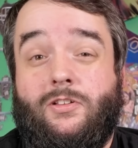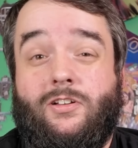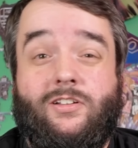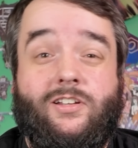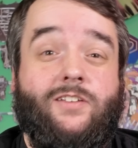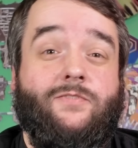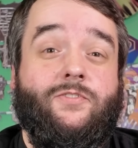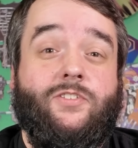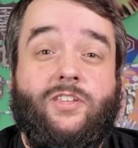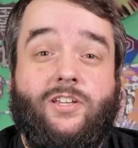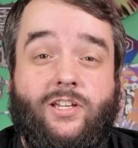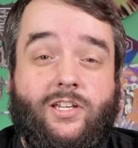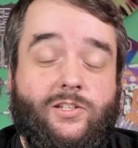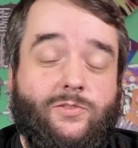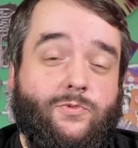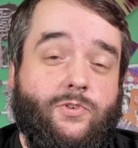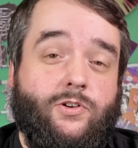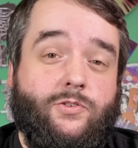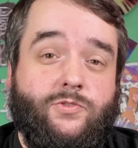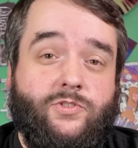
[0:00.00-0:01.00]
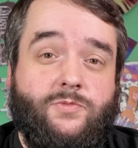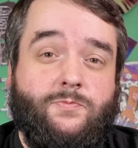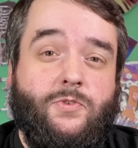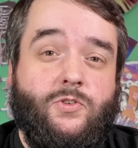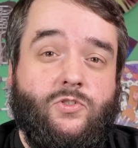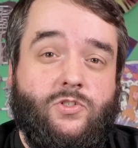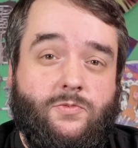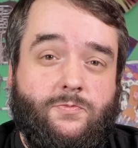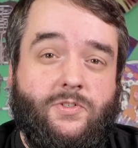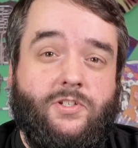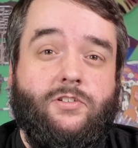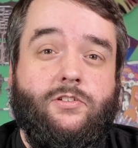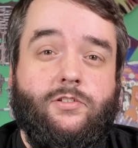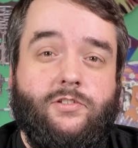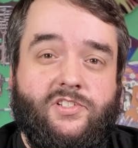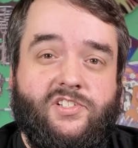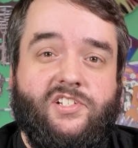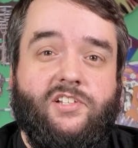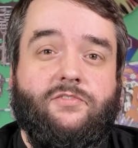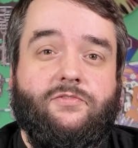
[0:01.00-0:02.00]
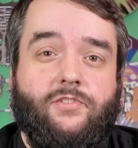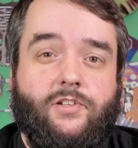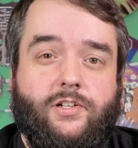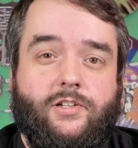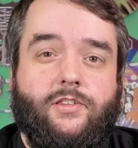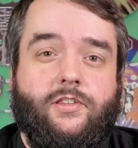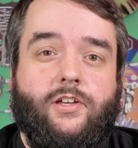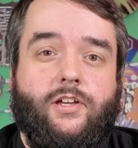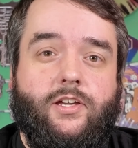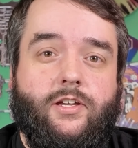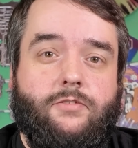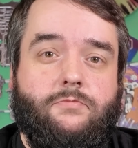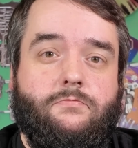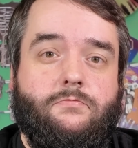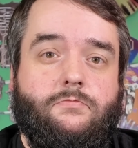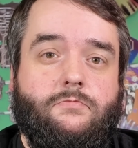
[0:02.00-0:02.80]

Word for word: plugged everything in where it was supposed to be and stuff like that.